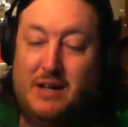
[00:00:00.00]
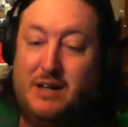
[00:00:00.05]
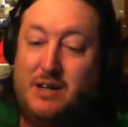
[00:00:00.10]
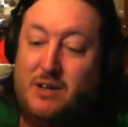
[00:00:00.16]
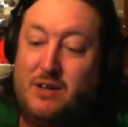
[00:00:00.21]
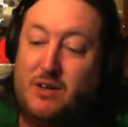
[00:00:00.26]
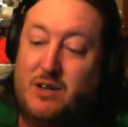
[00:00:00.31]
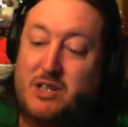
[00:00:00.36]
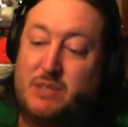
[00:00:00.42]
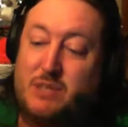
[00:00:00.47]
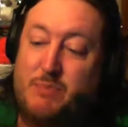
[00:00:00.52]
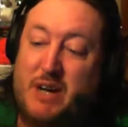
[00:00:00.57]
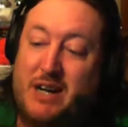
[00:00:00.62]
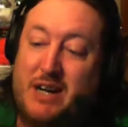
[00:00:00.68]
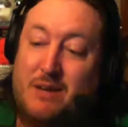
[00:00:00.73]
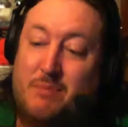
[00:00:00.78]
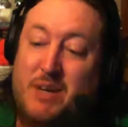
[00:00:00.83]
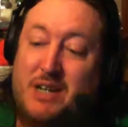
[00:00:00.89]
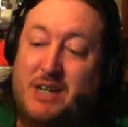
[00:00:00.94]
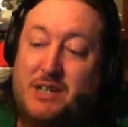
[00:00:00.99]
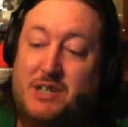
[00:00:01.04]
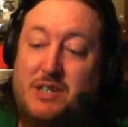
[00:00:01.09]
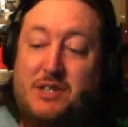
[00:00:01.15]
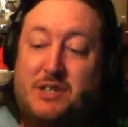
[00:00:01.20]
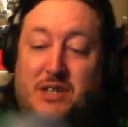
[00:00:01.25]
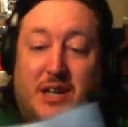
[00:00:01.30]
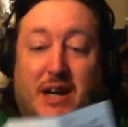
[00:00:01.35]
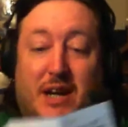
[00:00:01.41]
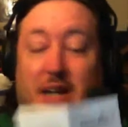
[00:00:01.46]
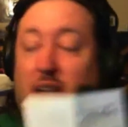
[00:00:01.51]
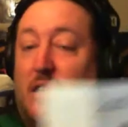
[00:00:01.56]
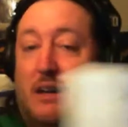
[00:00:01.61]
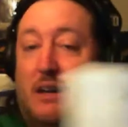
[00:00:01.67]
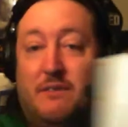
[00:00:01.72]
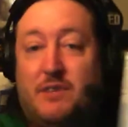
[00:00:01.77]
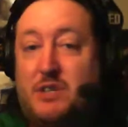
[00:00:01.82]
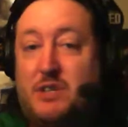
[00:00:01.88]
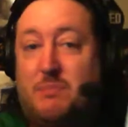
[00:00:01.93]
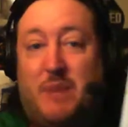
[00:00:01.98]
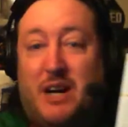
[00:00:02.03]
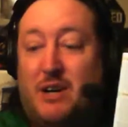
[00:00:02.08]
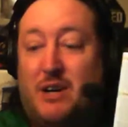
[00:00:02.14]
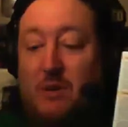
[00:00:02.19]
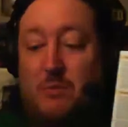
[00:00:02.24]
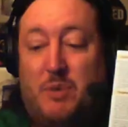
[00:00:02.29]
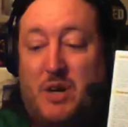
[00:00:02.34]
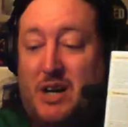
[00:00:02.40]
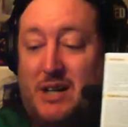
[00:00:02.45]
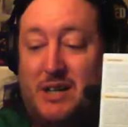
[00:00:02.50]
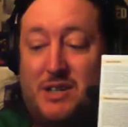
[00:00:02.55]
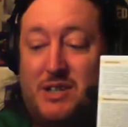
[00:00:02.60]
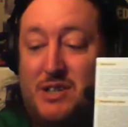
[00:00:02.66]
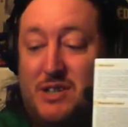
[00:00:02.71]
your Aspire Pegasus, and I love Aspire products.